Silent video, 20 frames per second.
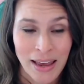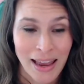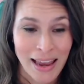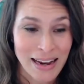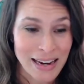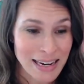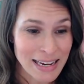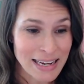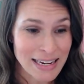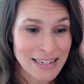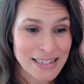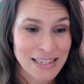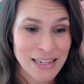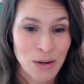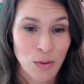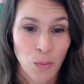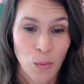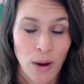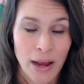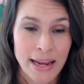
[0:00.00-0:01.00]
and easy
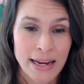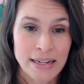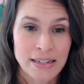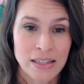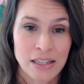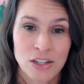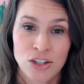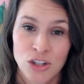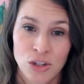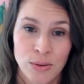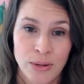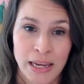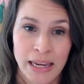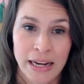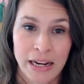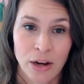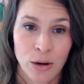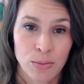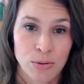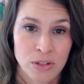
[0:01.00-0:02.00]
ways that you
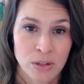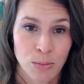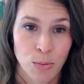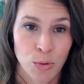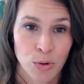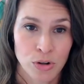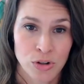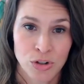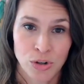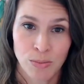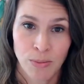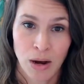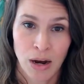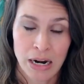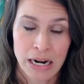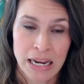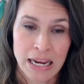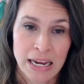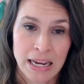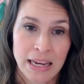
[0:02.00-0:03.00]
can help support your
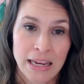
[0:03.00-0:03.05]
body